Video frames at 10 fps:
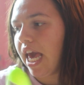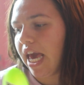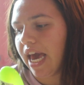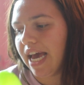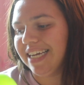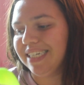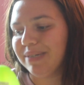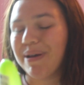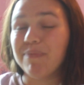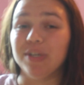
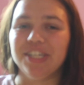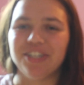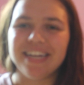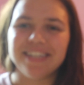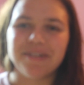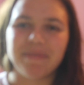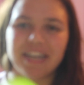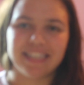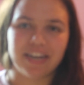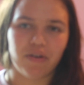and my moisturizer
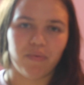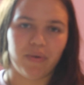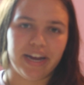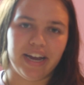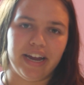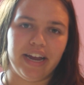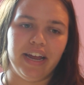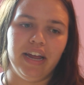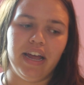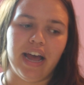because I don't want to
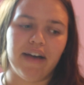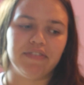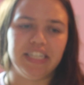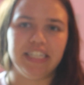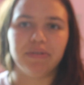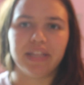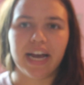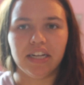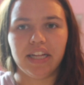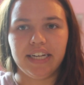have to deal with
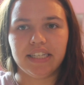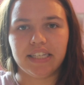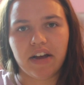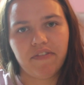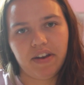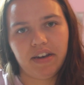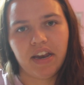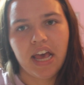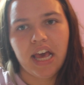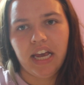airline stuff and,
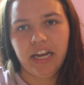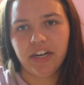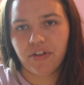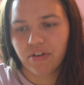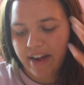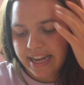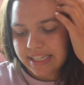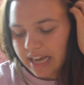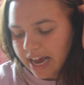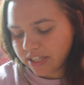you know, the right
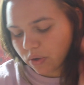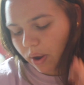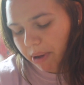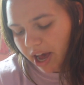size. So I